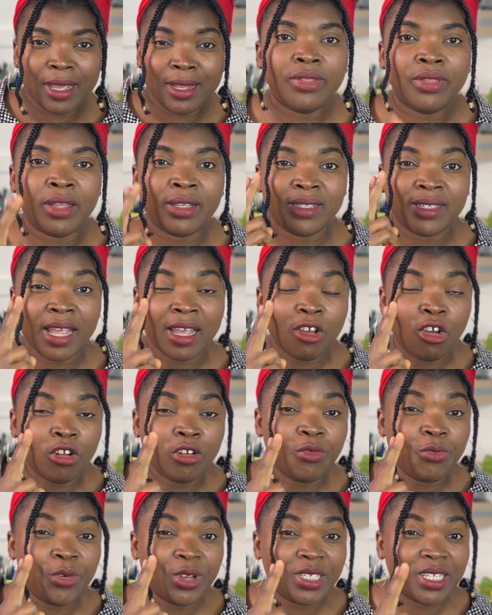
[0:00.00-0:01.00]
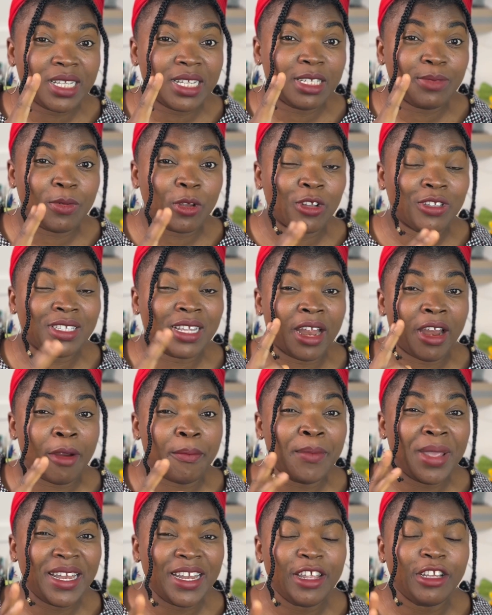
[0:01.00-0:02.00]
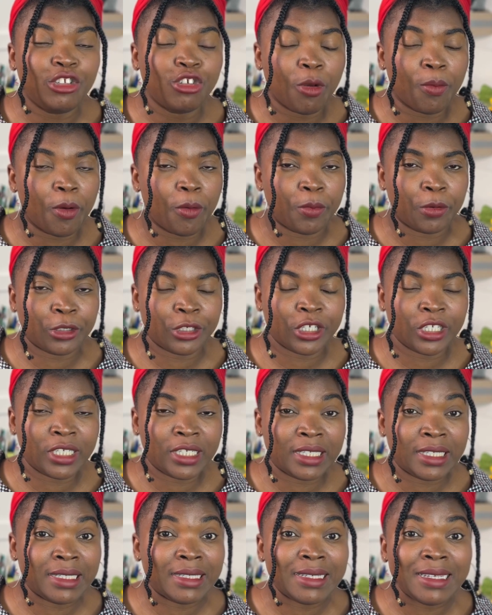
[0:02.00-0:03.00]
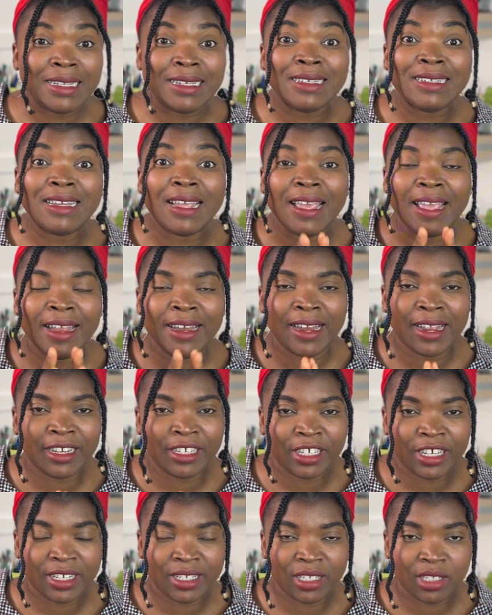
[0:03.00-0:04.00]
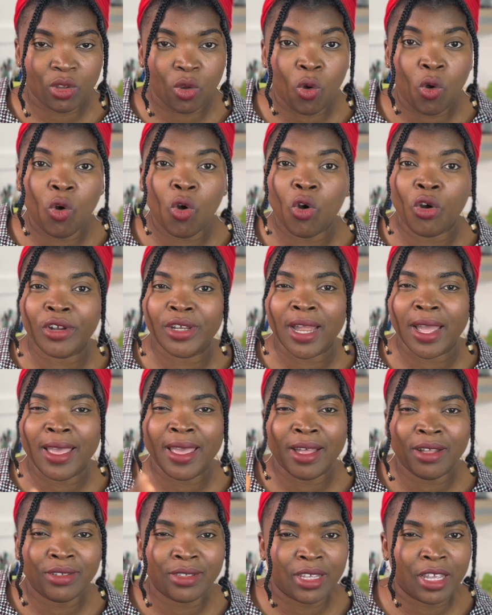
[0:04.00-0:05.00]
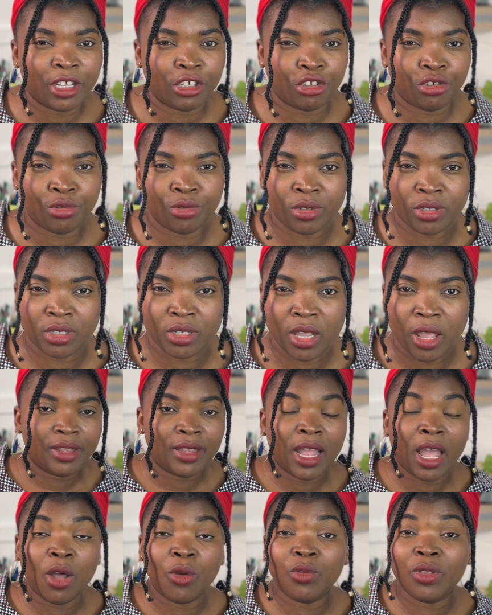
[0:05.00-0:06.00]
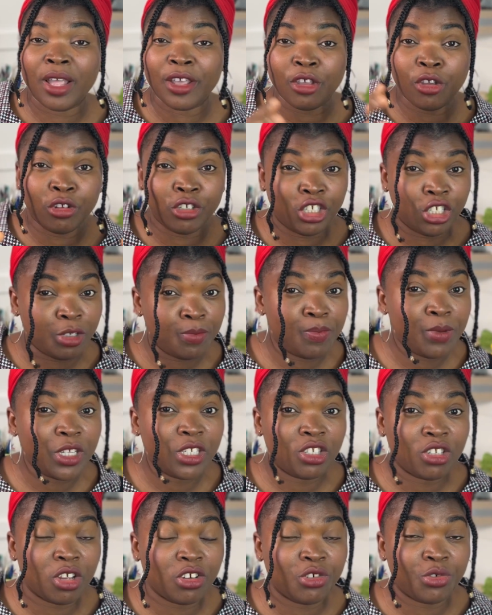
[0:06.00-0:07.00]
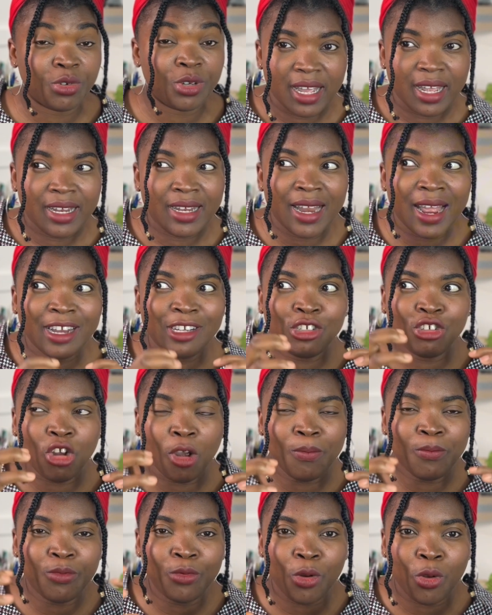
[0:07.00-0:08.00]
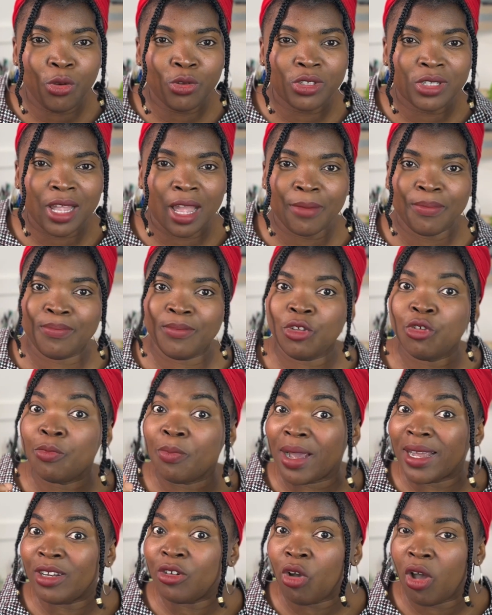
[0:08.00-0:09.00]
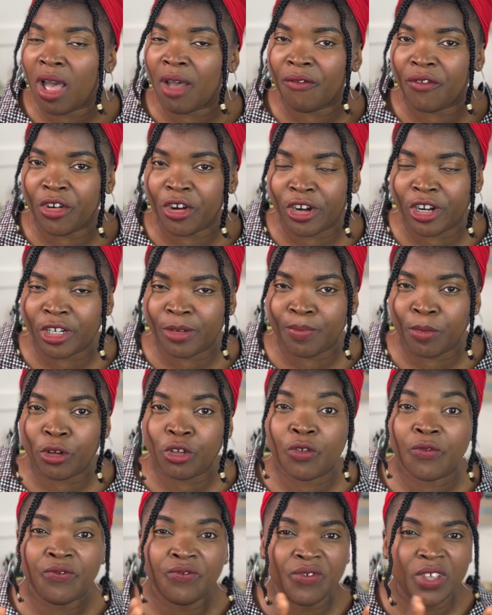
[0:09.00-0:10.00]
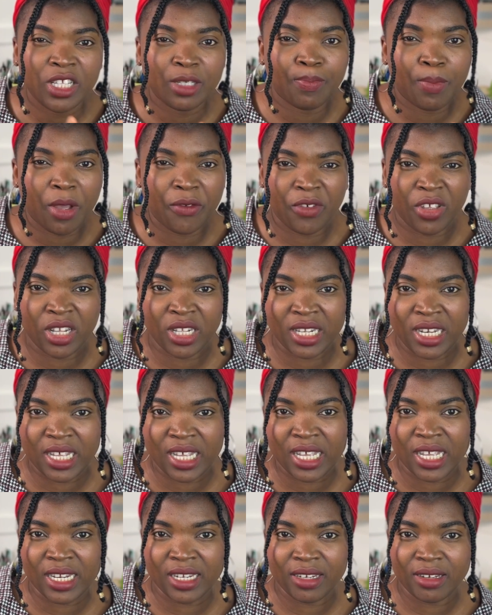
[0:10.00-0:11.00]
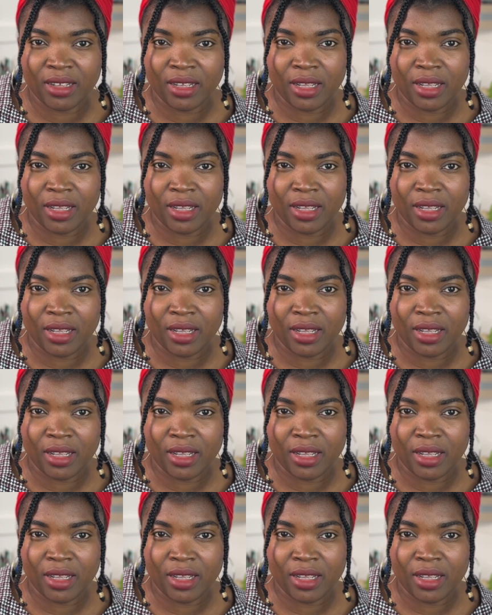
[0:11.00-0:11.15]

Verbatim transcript: The second reason is because there are many job opportunities in the N H S or other healthcare trusts. Now, like your G P surgery, there are job roles that you might not have heard, but you fit perfectly in.